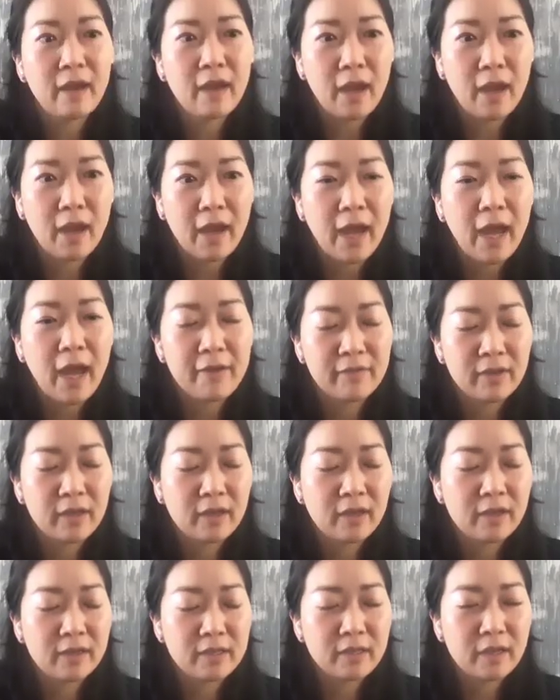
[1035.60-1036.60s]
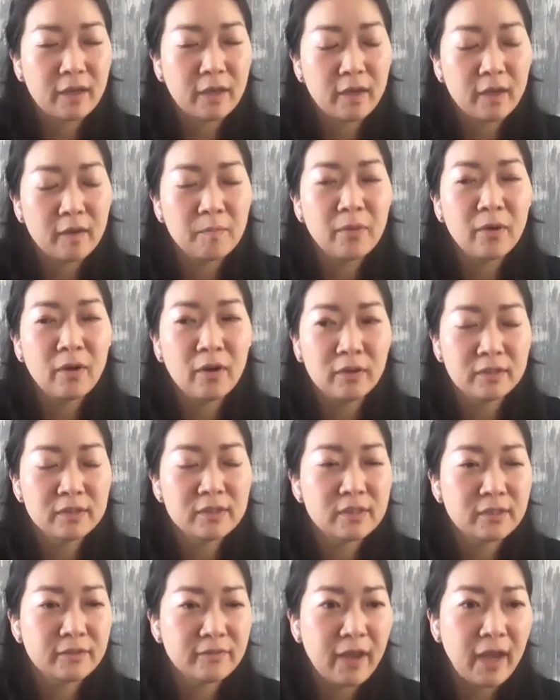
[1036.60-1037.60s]
having a
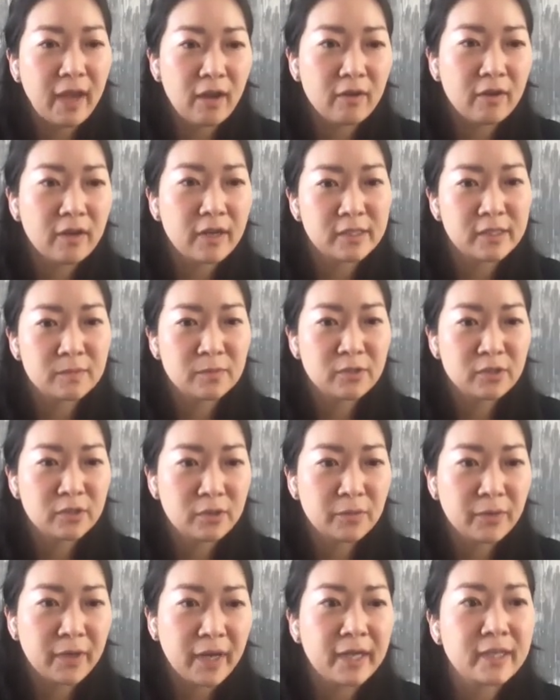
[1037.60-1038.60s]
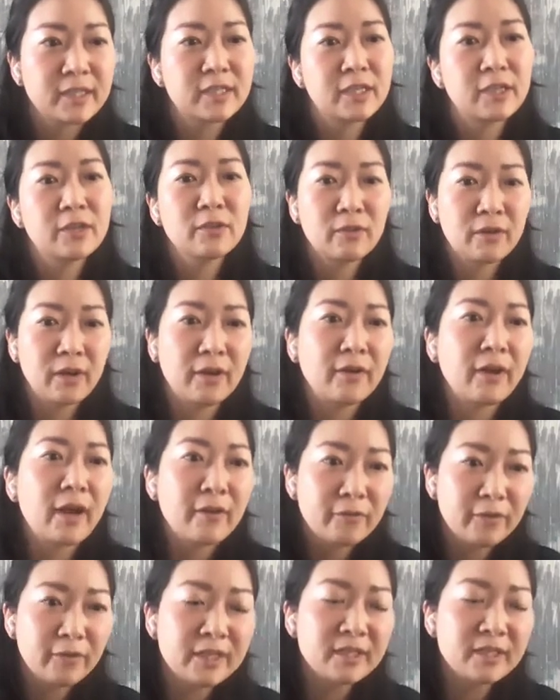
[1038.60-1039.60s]
pulse of how customers are reacting throughout
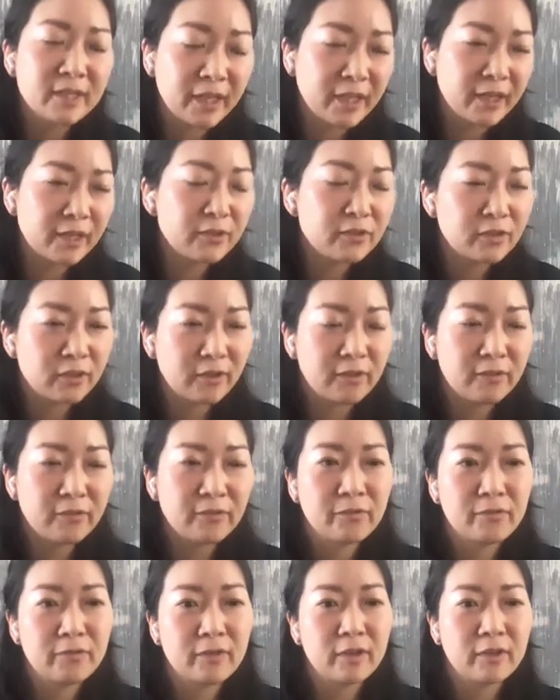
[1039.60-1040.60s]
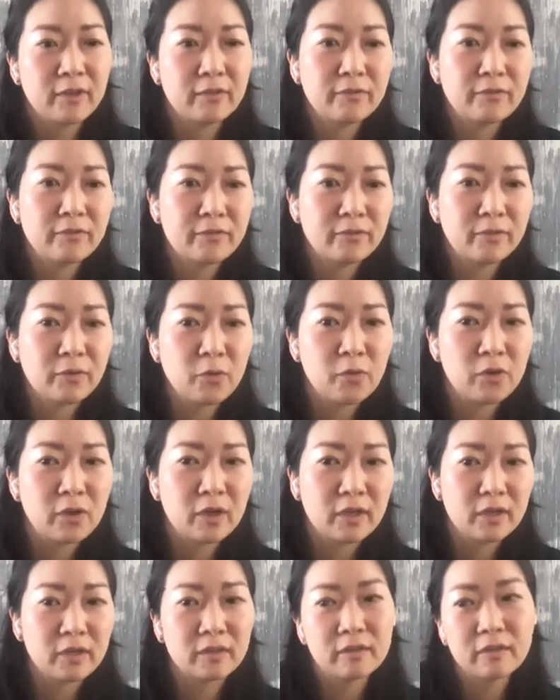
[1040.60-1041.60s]
every stage of
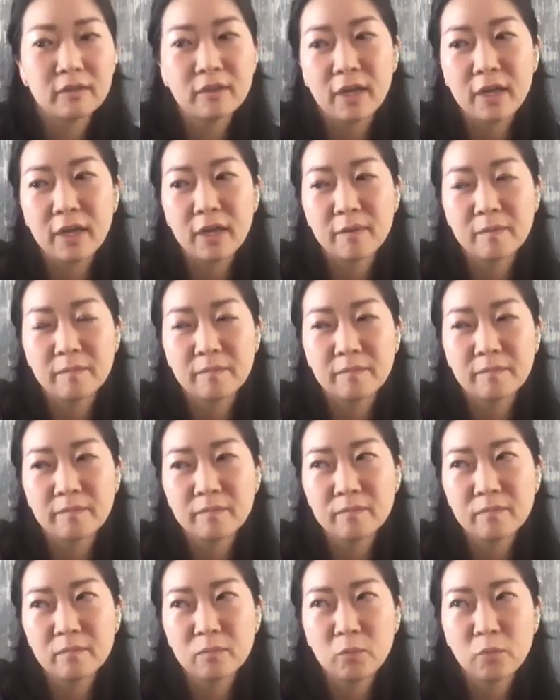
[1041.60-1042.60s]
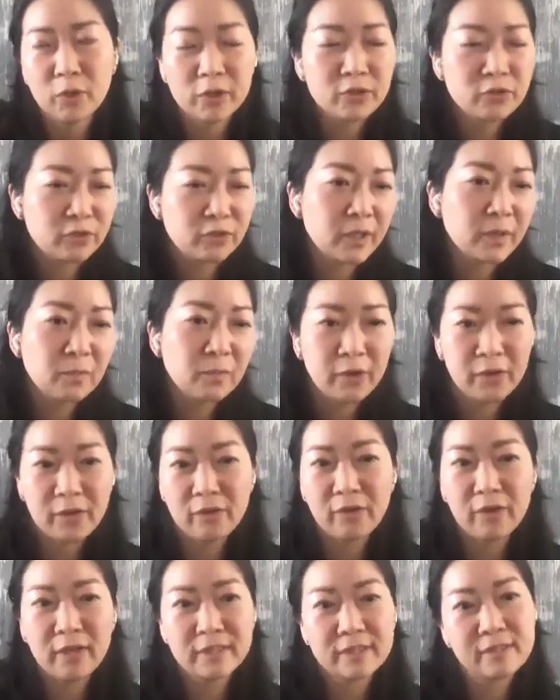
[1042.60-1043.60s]
your work stream,
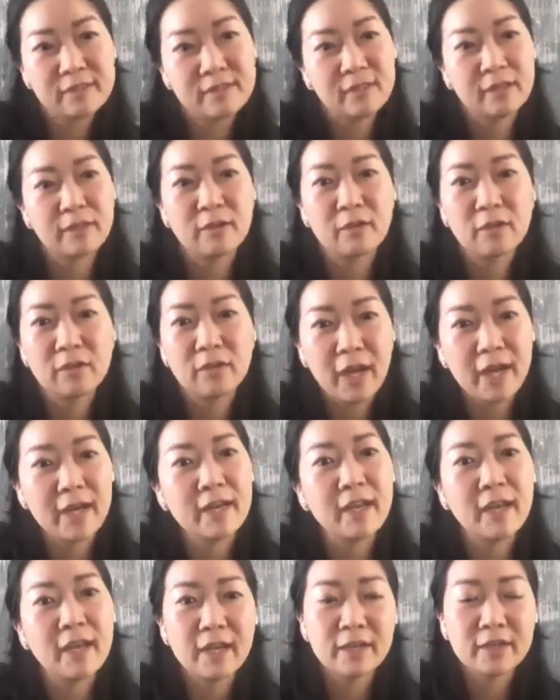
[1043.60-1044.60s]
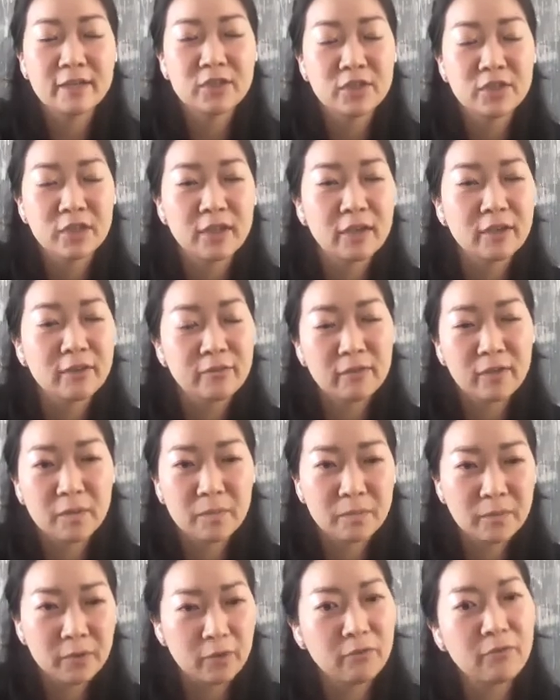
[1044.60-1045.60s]
whether that's an ideation of a
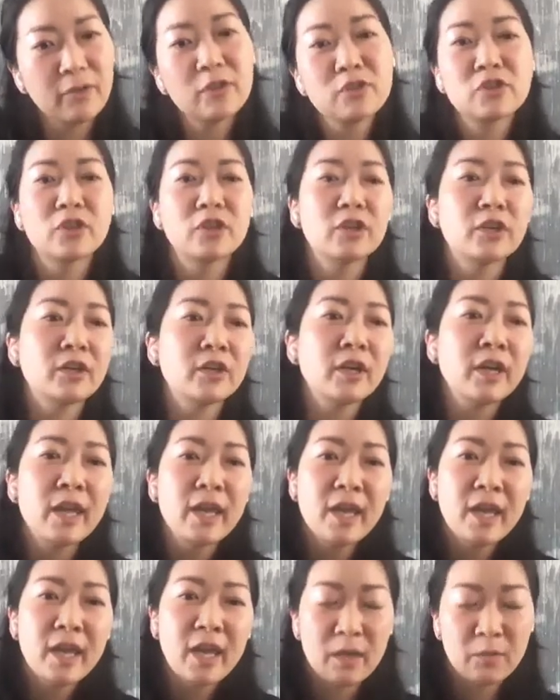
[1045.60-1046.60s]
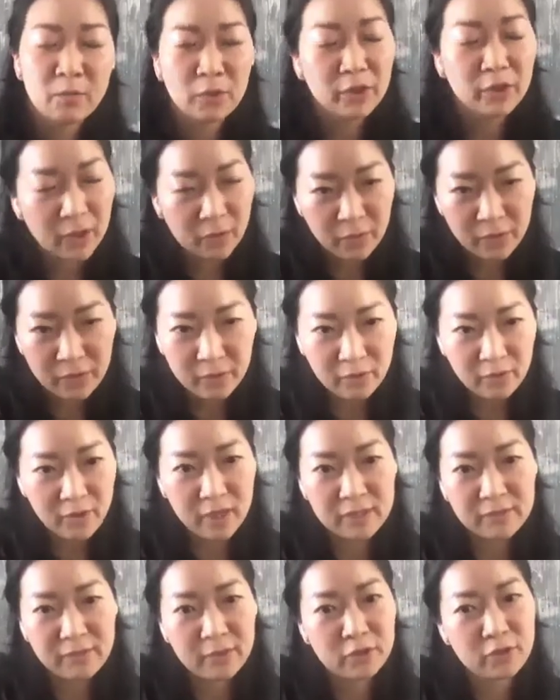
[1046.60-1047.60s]
new feature and working with your
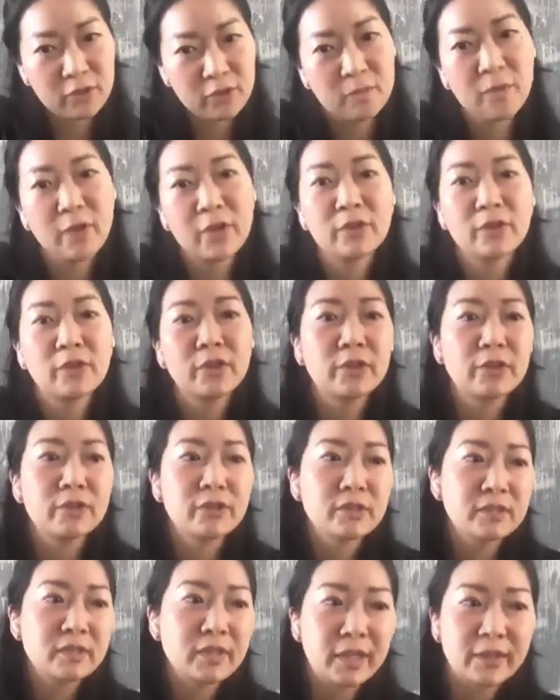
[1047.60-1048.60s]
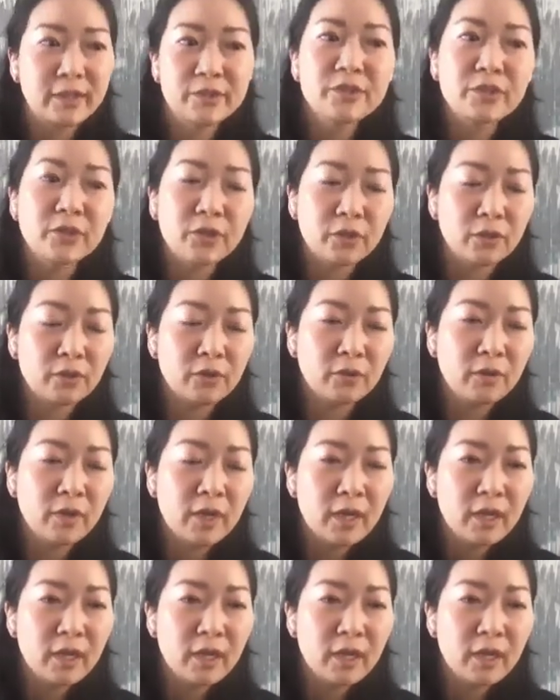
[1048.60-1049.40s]
cross-functional partners, down to